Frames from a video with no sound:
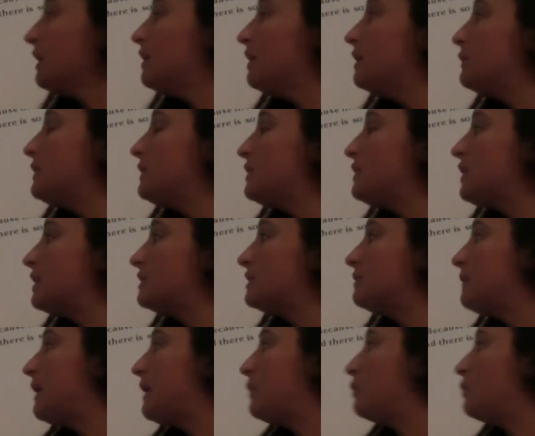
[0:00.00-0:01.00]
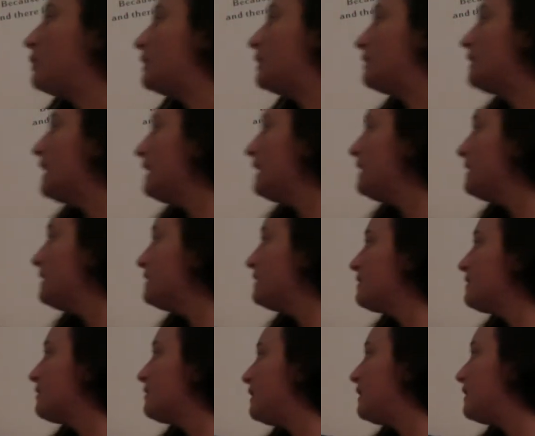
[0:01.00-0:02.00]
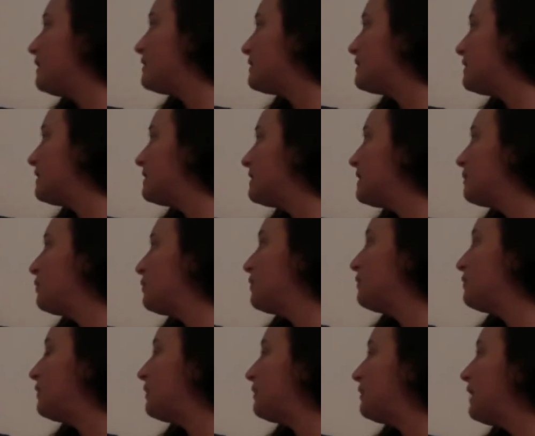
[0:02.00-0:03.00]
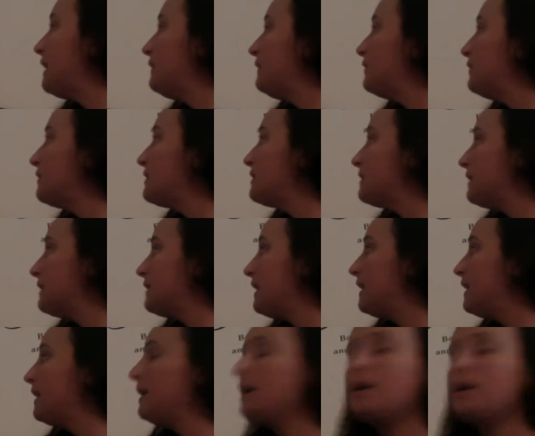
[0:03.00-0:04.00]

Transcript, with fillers: We talked about what a line is, so here's an example of what a line looks like.